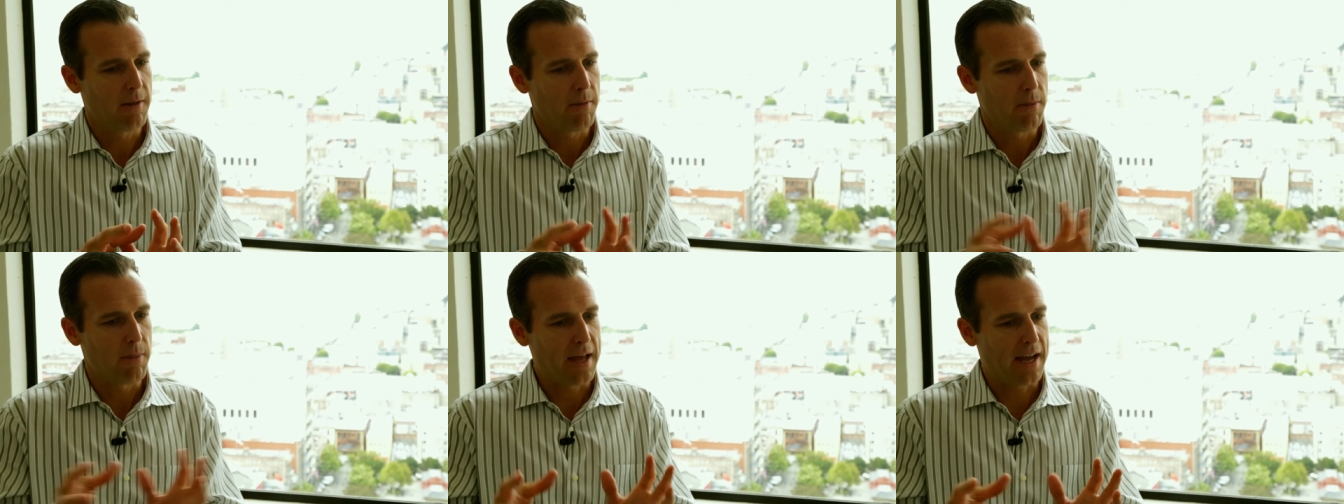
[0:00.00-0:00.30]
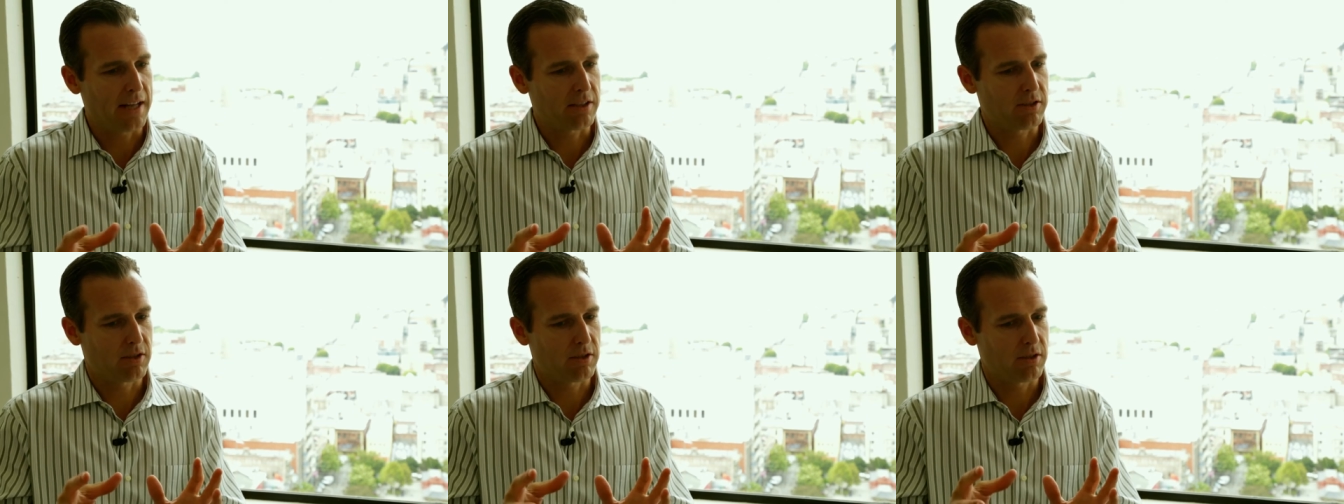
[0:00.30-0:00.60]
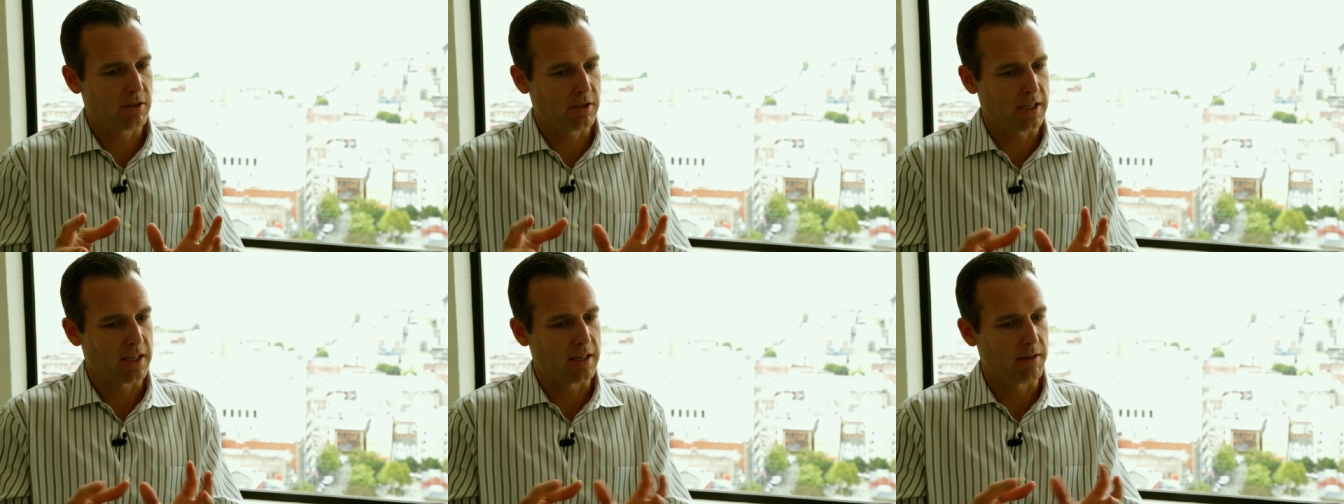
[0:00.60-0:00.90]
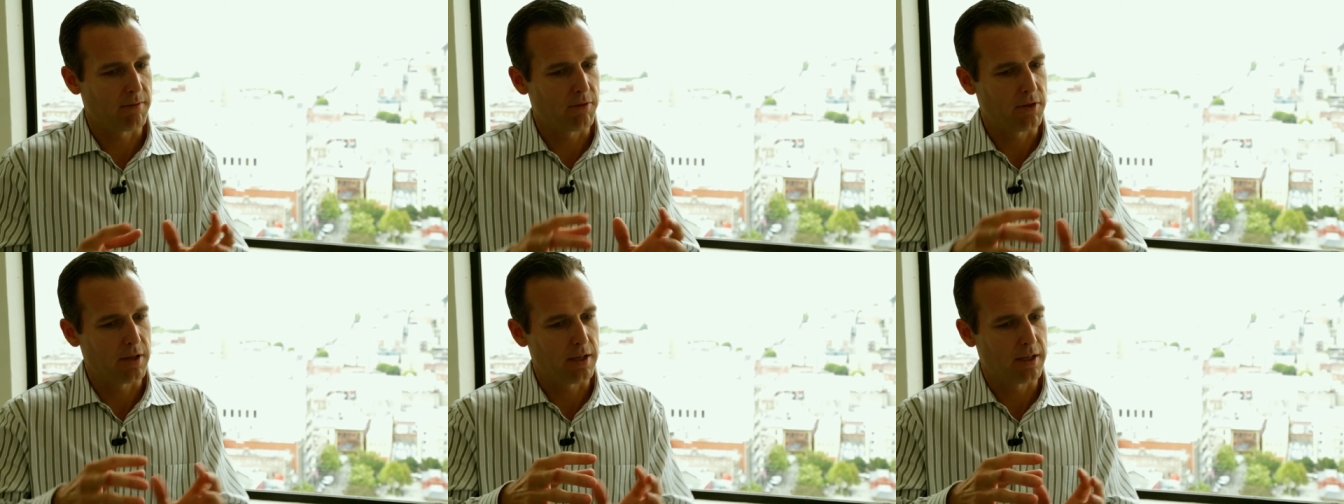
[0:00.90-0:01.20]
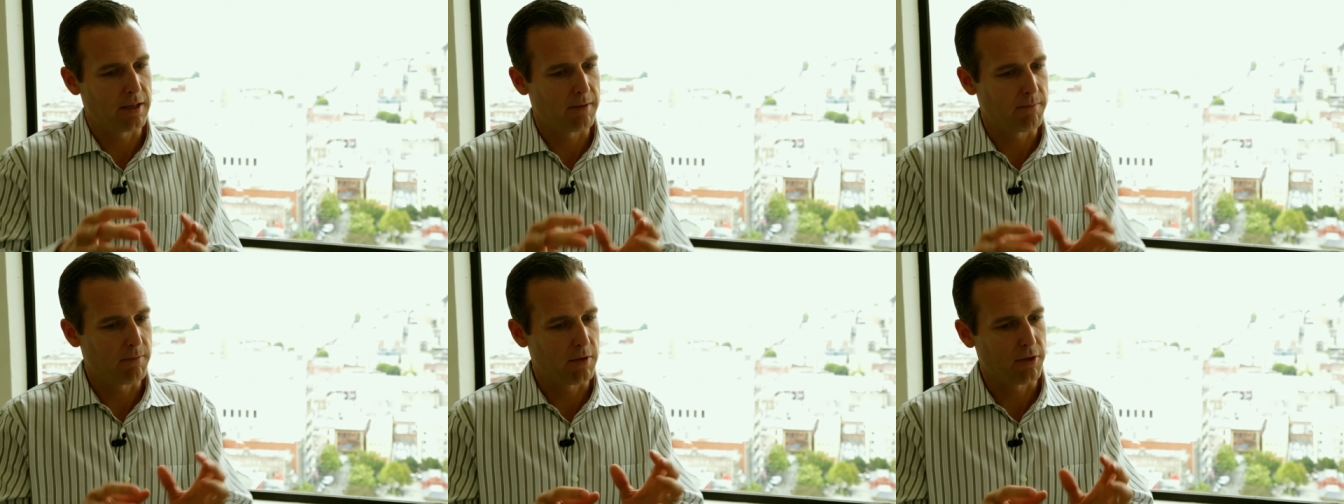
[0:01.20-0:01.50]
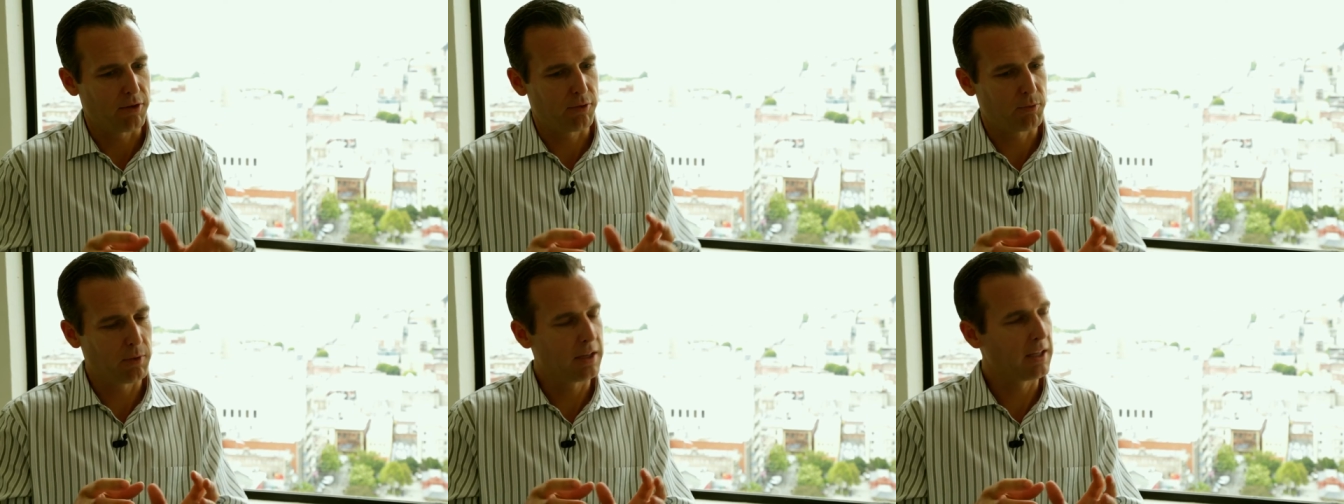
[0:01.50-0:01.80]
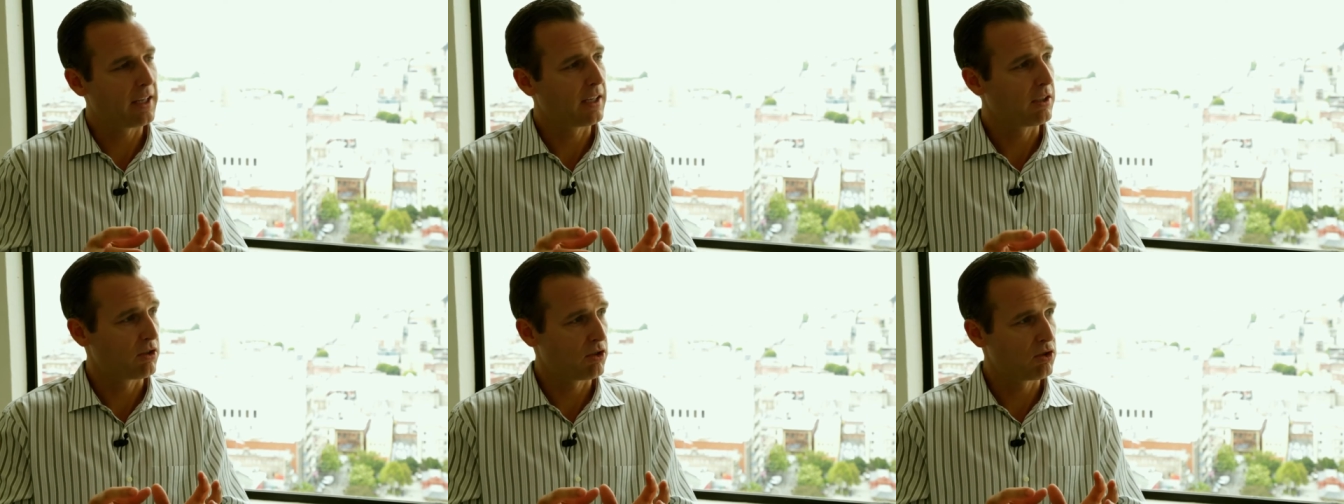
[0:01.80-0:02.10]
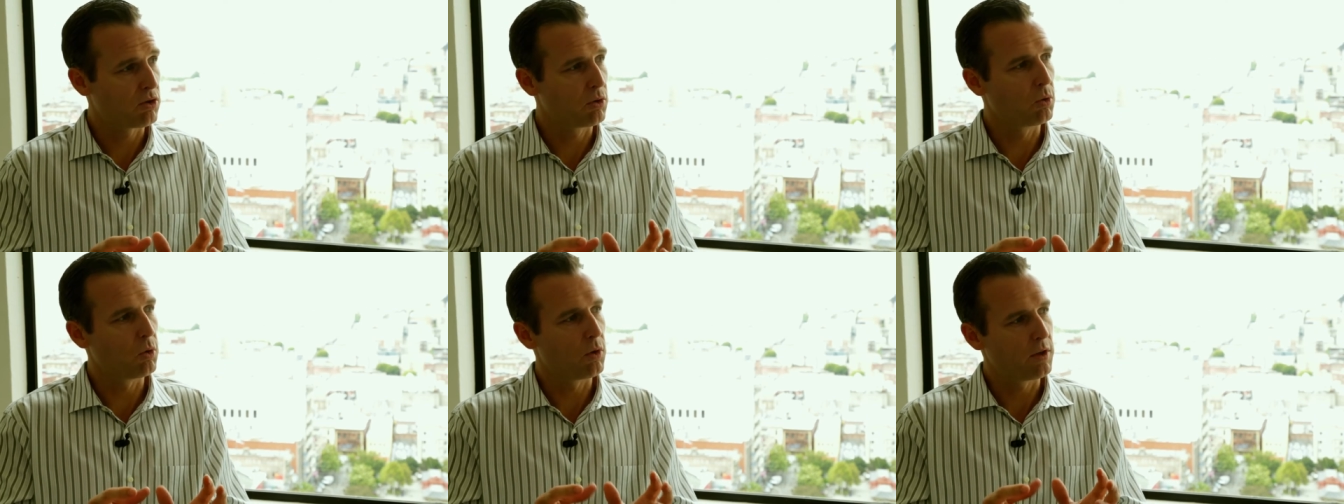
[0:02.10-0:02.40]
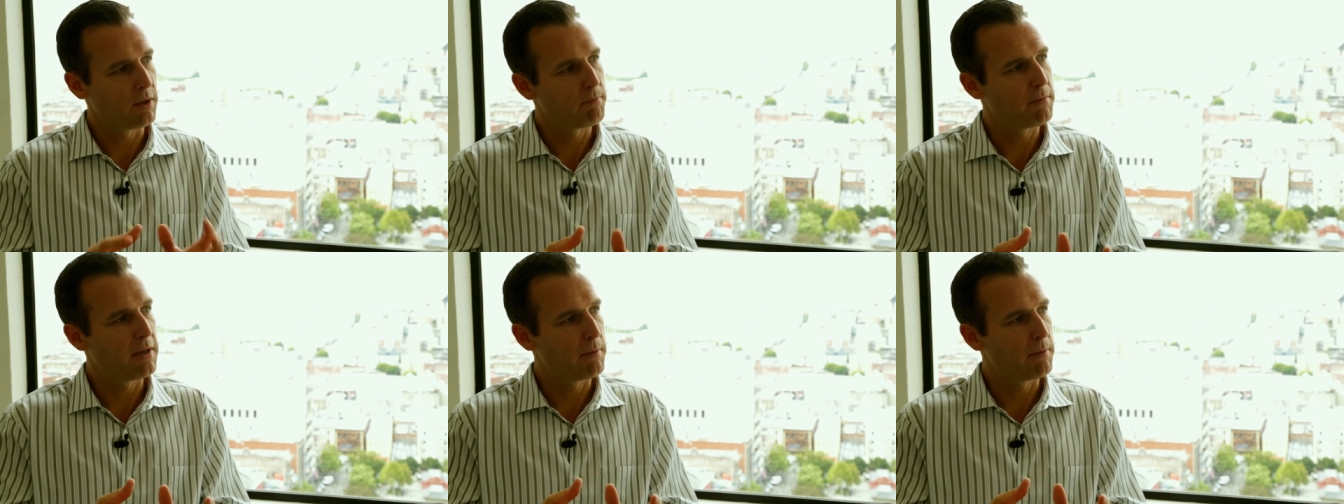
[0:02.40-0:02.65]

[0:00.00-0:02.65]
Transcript: That's kind of the three-legged stool that